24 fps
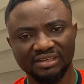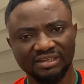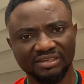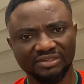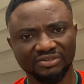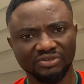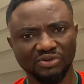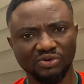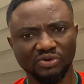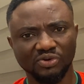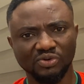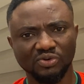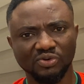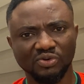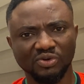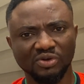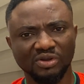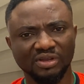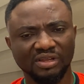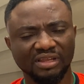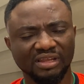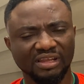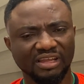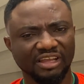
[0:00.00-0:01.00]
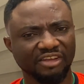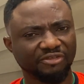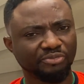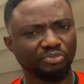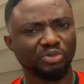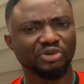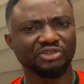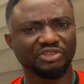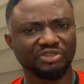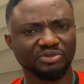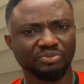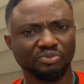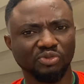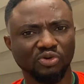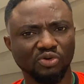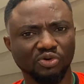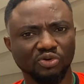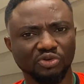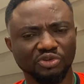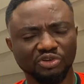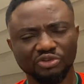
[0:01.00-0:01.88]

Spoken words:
So, if possible,